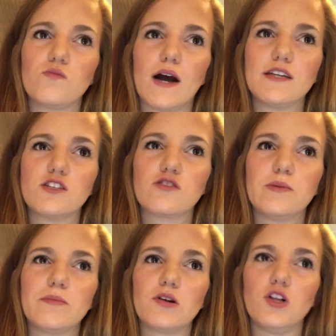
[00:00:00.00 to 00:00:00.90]
I just
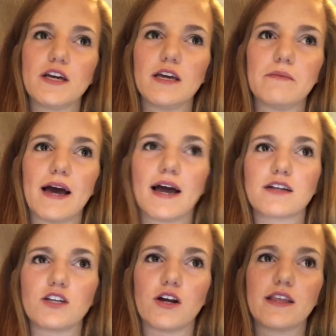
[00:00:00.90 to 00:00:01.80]
remember looking
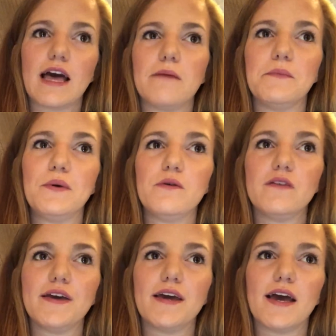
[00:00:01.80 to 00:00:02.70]
back during that
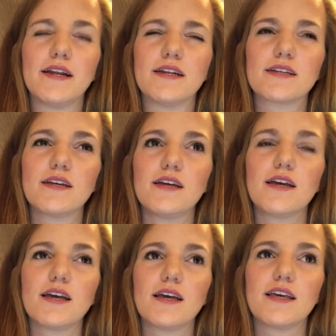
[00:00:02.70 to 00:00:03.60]
movie, and
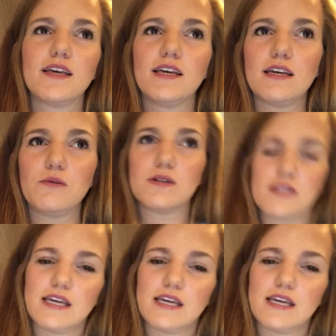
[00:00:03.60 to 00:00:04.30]
he was